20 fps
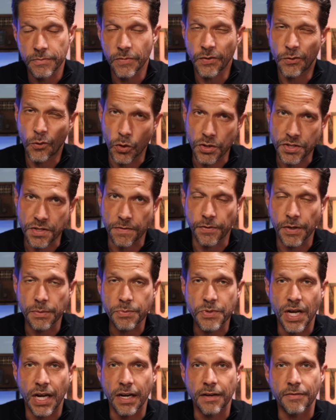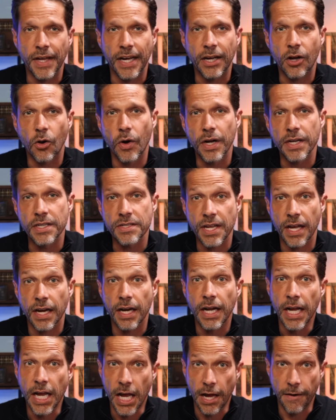Of course, the flip side of that coin is that
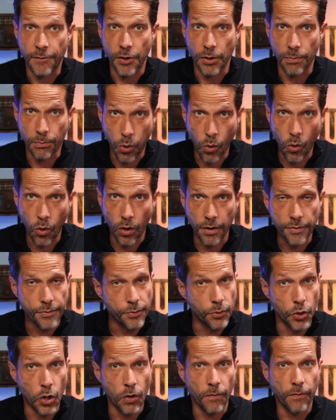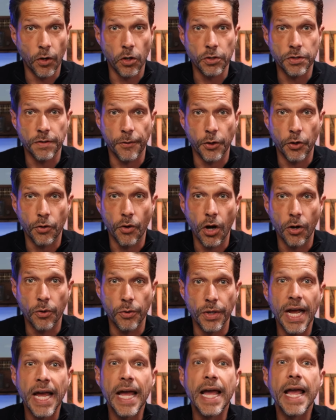if you're poor through no fault of your
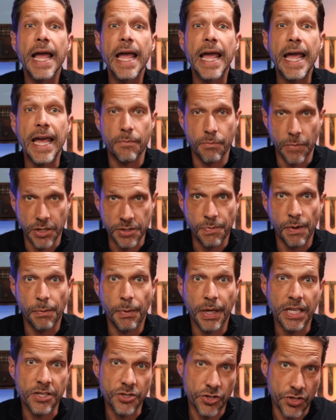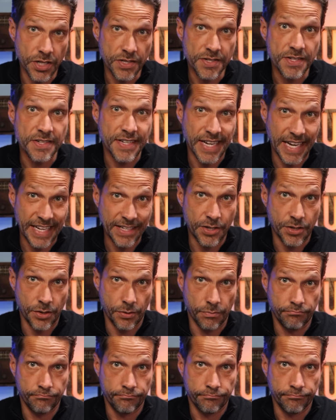own, it must be because Jesus hates you.
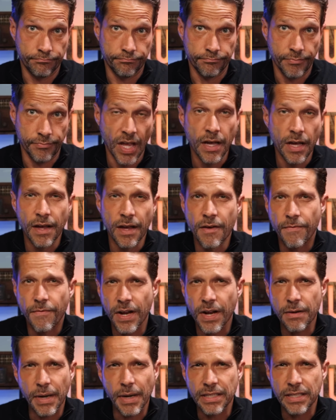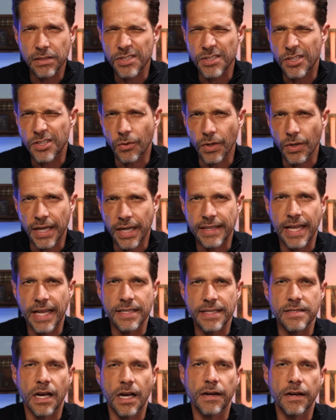Fundamentalists don't like
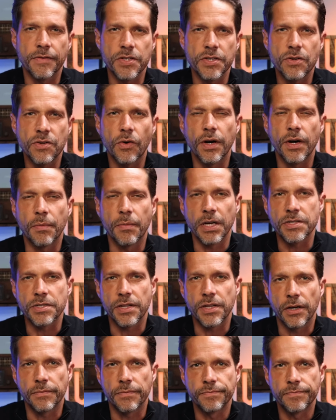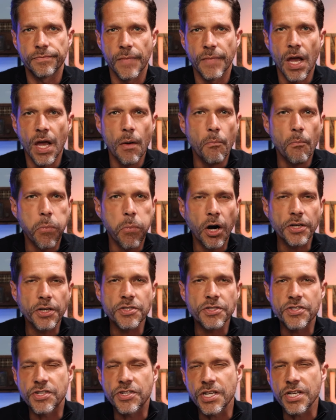that side of the story much, though.
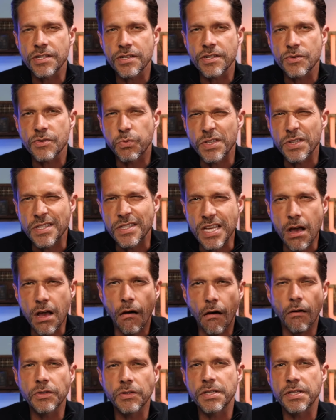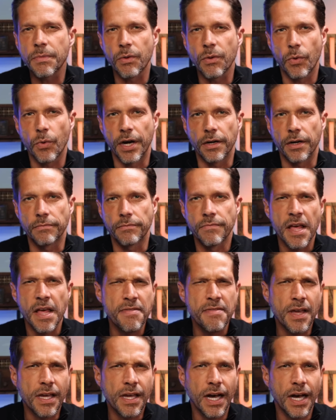Barton's Jesus was the ultimate winner,
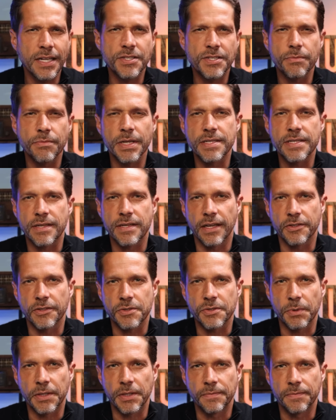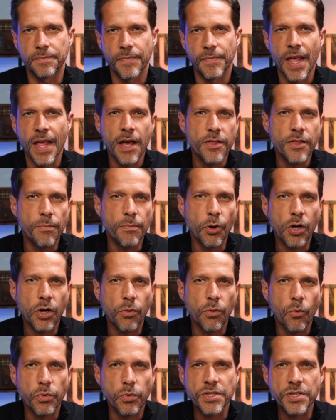the consummate salesman. The
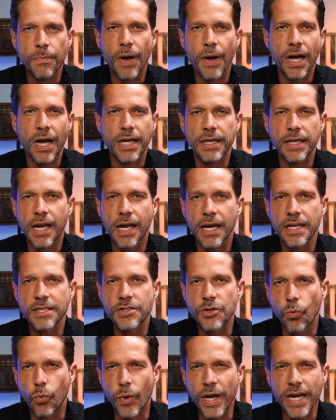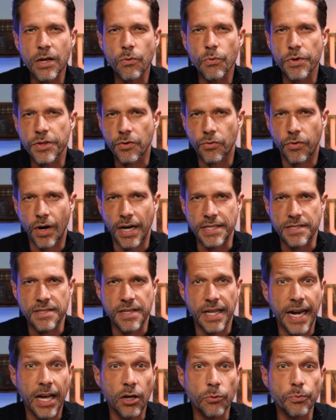book was a pocket guide to winning with Christ
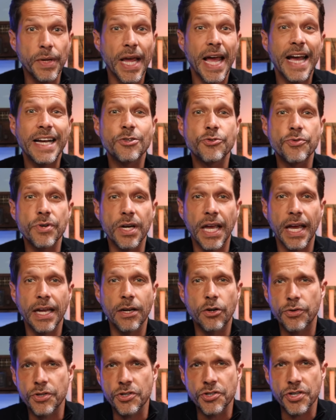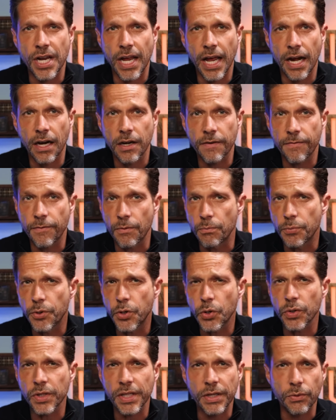that helped extricate Christianity from
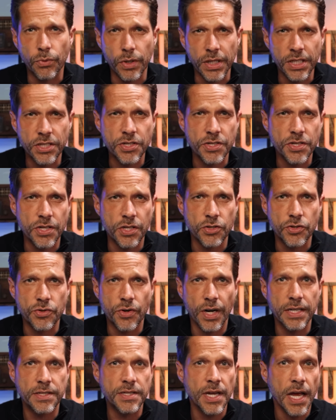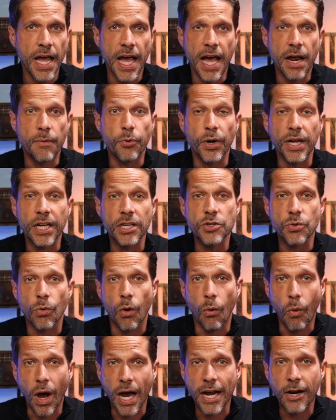purely religious constraints and bring it to a
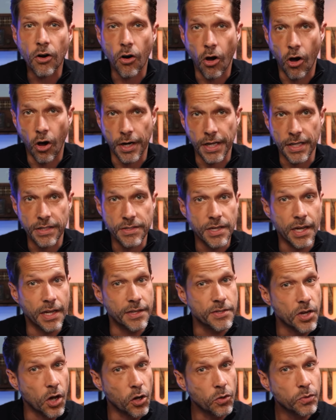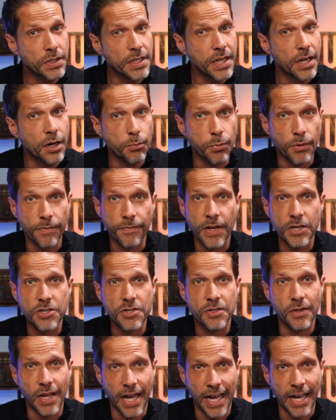wider audience as only a
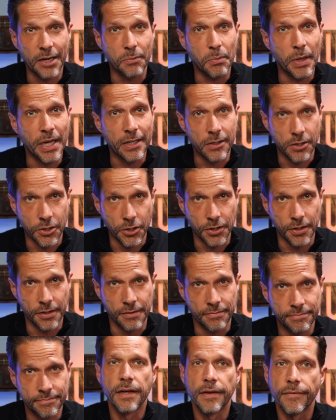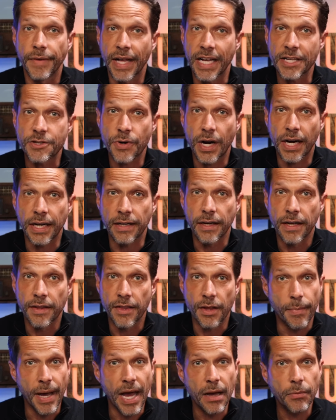professional ad man could. That's right,
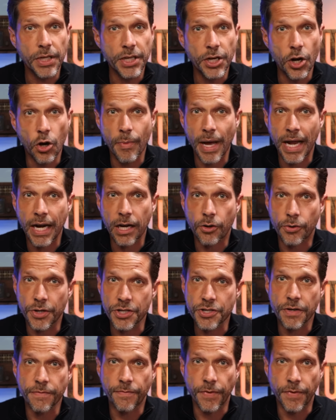the babbling nomadic Christian